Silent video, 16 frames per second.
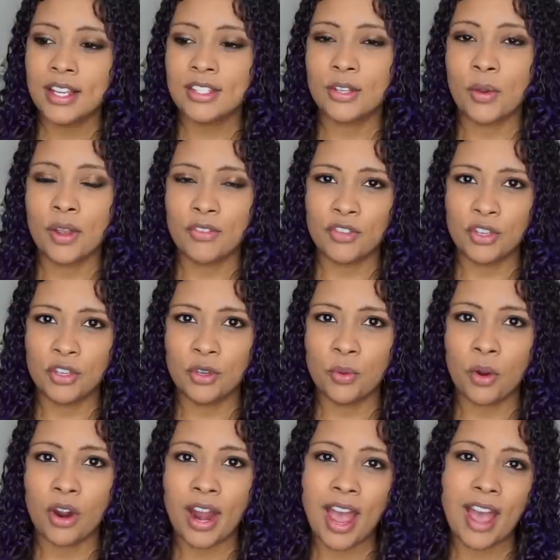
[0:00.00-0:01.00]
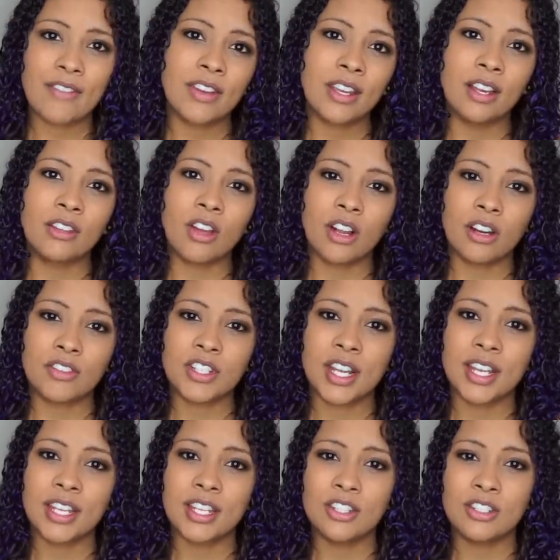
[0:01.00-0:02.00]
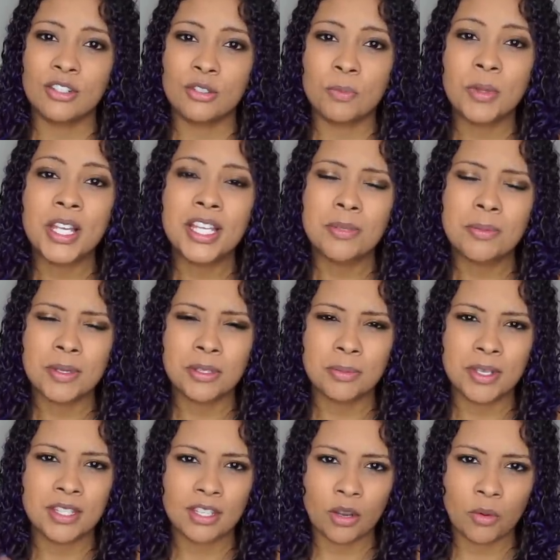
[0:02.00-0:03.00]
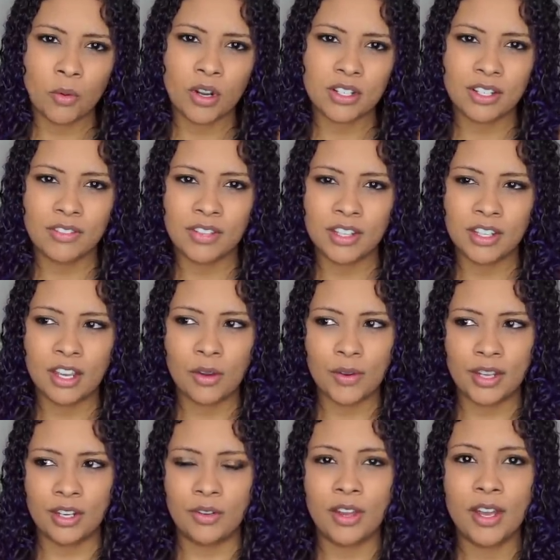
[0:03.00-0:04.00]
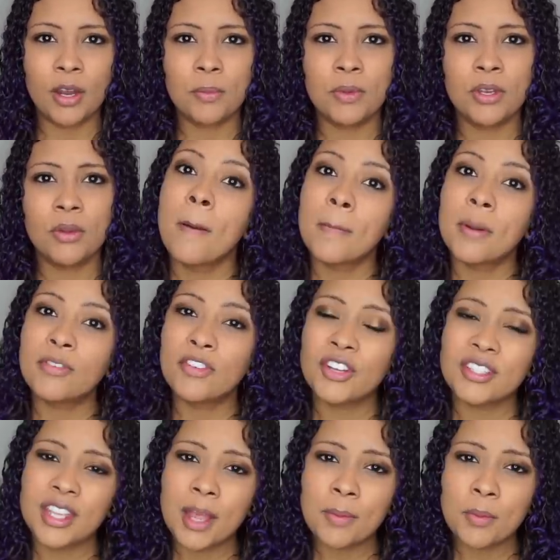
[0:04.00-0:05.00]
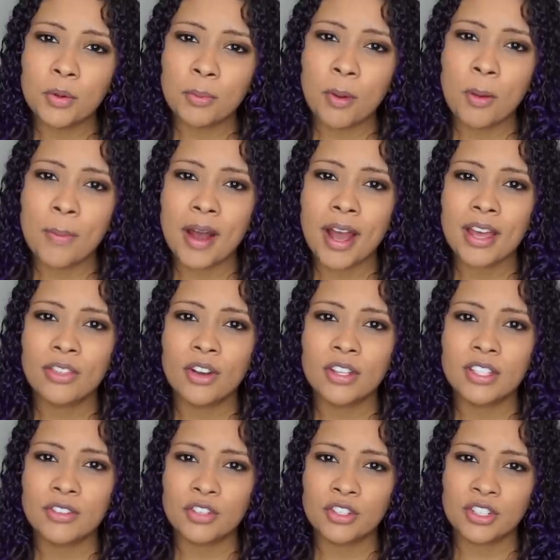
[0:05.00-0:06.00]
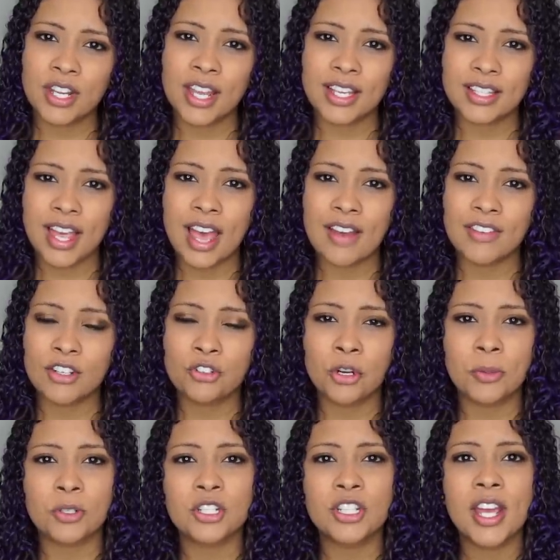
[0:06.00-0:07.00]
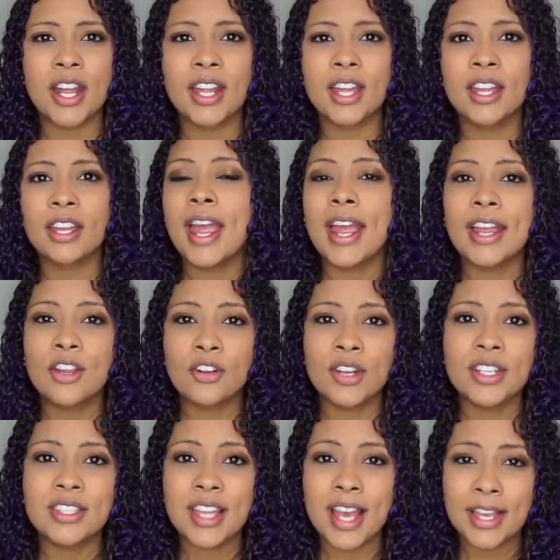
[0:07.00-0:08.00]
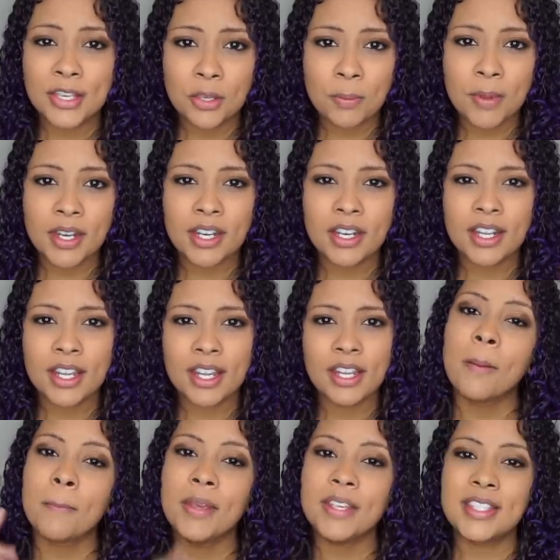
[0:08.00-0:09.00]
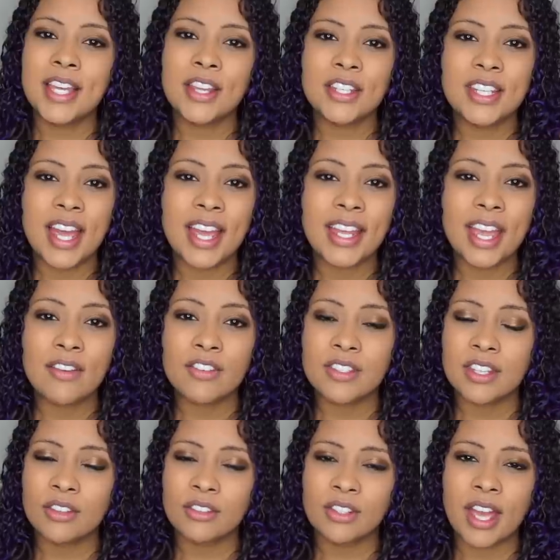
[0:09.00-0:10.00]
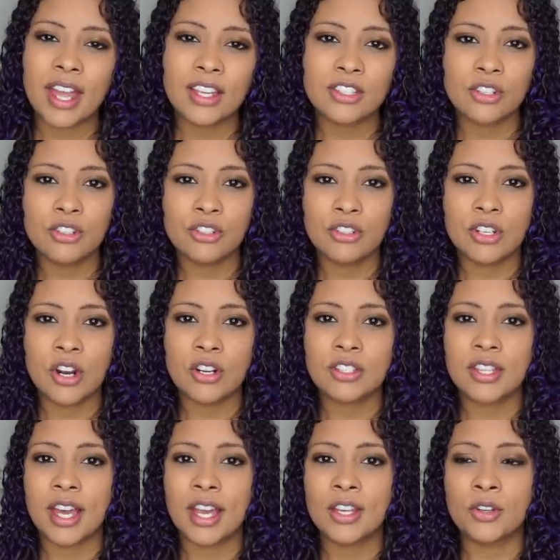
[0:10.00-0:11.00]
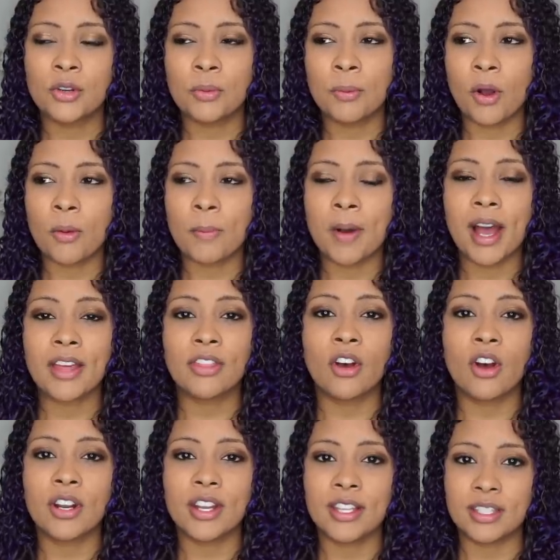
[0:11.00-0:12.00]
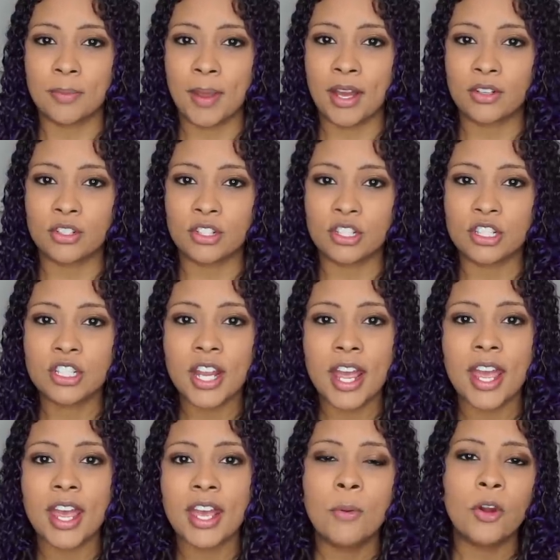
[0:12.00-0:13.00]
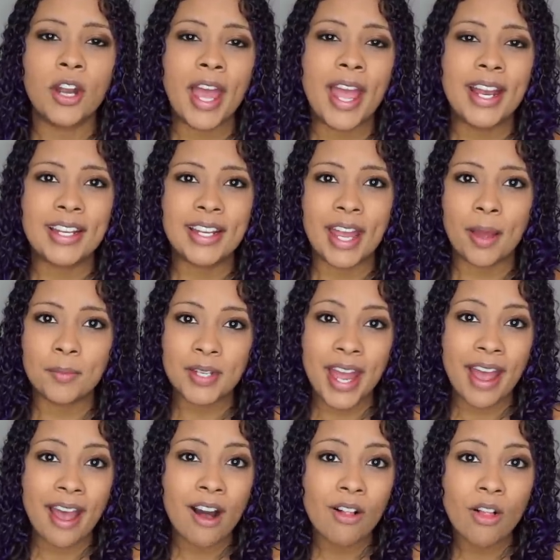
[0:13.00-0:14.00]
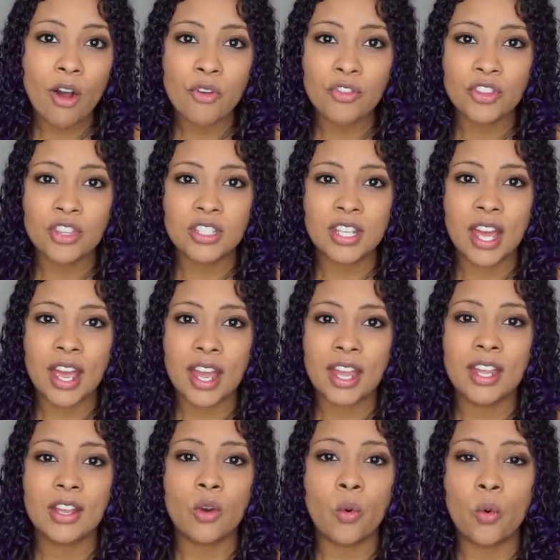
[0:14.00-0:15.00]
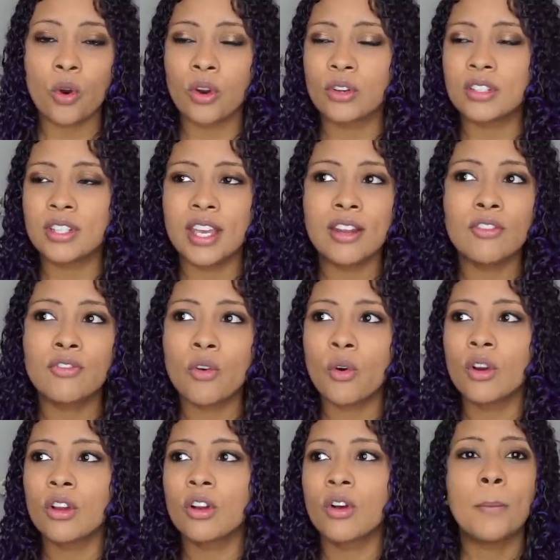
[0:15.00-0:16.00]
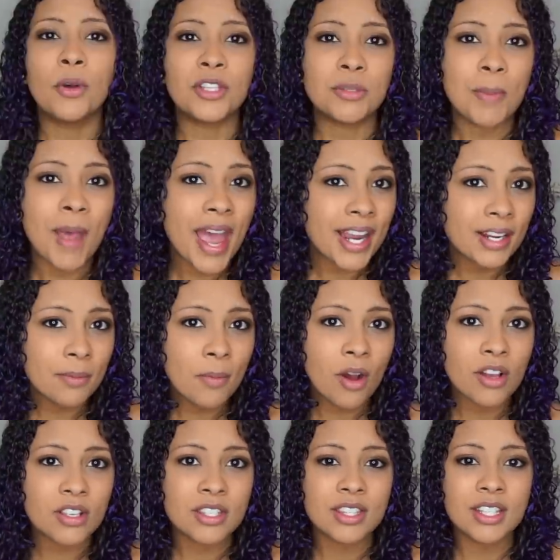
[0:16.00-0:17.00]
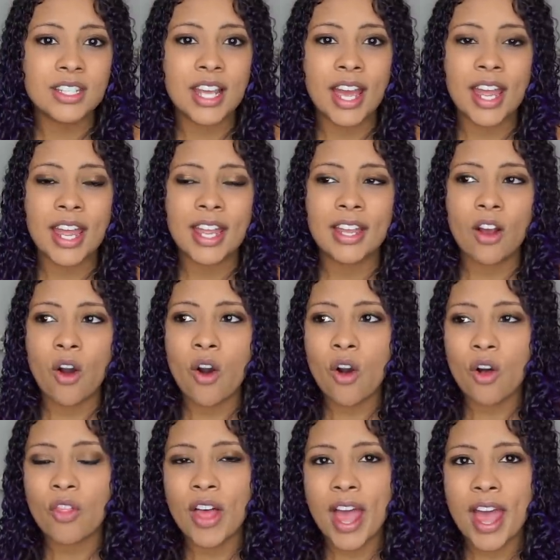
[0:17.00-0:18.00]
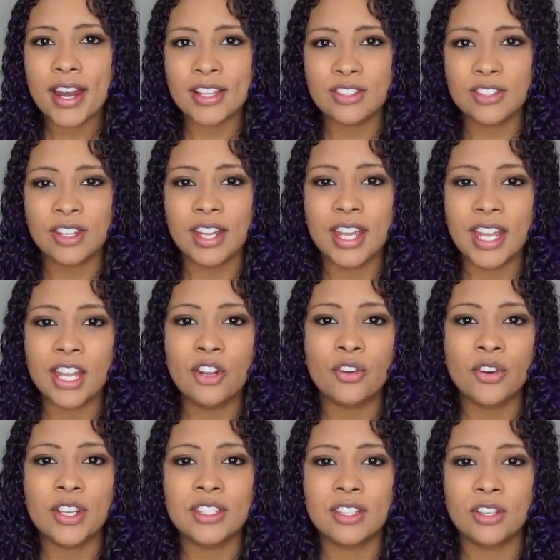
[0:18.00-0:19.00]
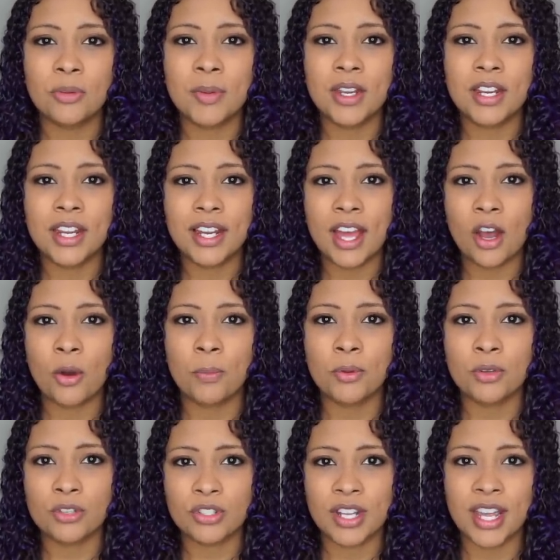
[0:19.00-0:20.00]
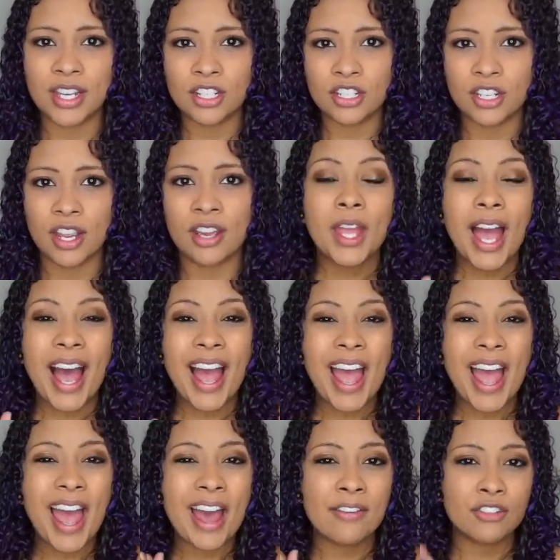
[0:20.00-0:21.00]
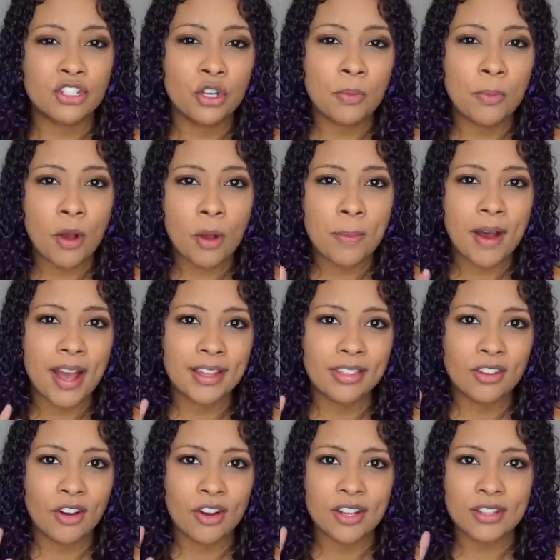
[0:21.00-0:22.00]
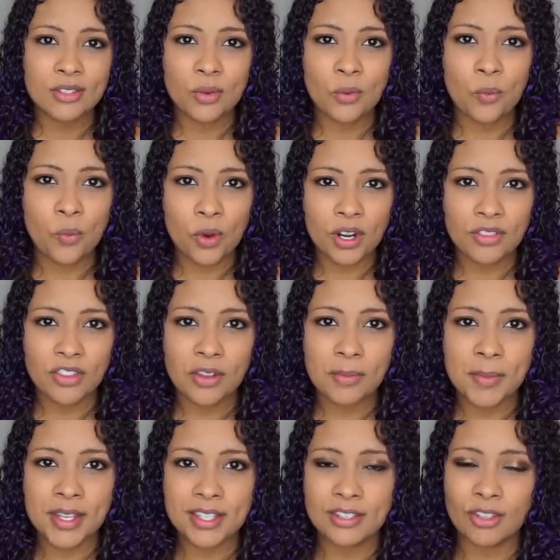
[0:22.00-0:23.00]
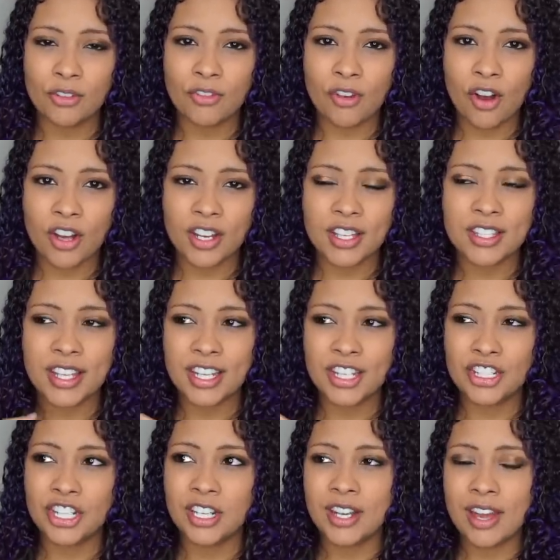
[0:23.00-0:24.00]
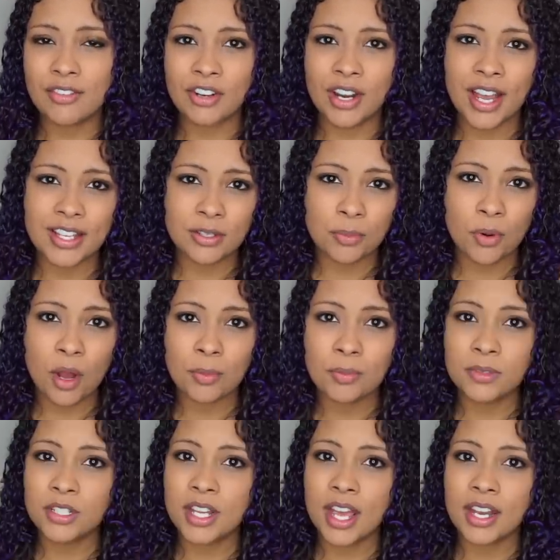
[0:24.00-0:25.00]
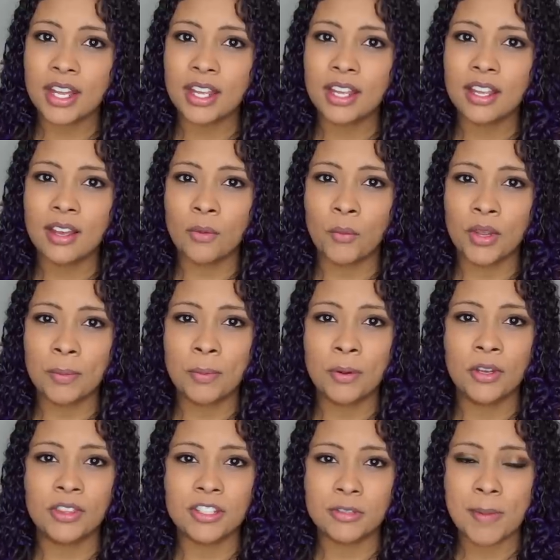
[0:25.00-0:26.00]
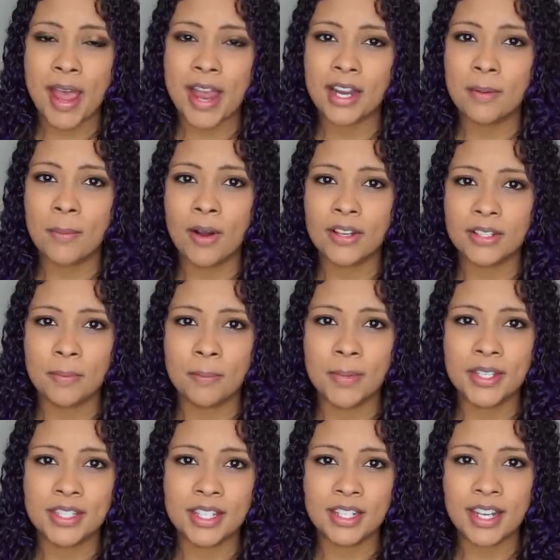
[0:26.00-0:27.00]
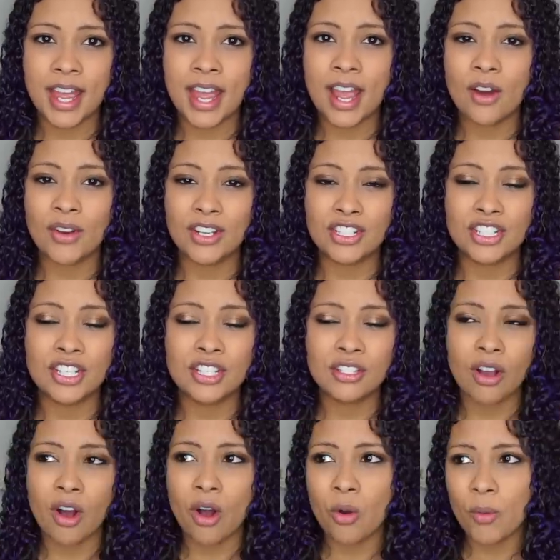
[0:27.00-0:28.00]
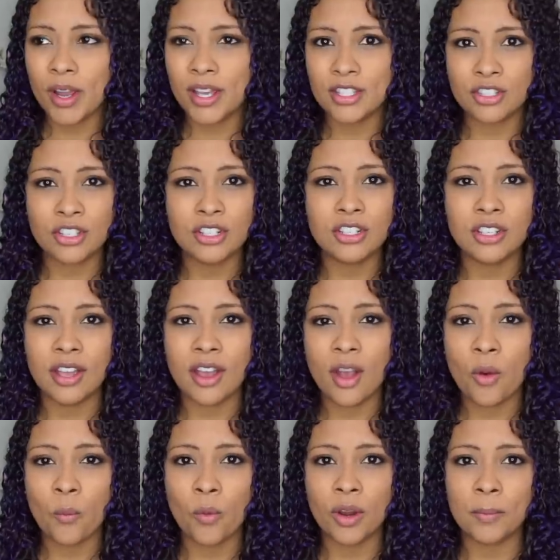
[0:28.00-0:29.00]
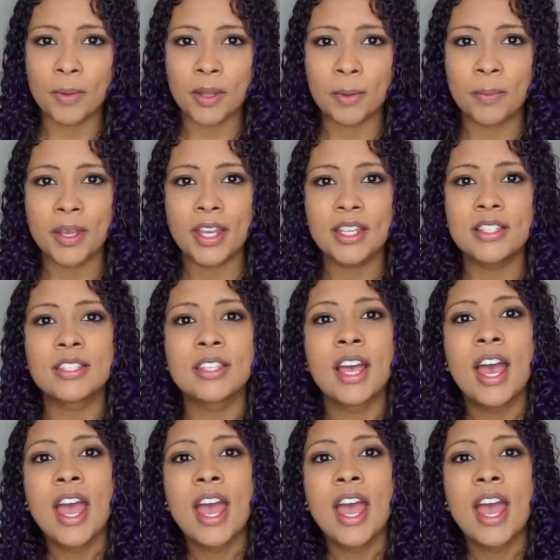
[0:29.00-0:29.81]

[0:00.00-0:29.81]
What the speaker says: So if you are having a lot of shedding issues, please, please, please go watch that video and it'll help you. But for example, with ball pythons, if your snake is having trouble shedding, increase that humidity. Mist down the tank every single day as soon as you notice that your ball python is about to shed. Put a damp towel over the tank or tin foil. Put sphagnum moss in the tank. All that is going to increase the humidity and help your snake shed. I have two ball pythons. One of them is Sylvanus, and she never has a problem shedding. We put the sphagnum moss and mist it down, and she's always good to go, one big piece.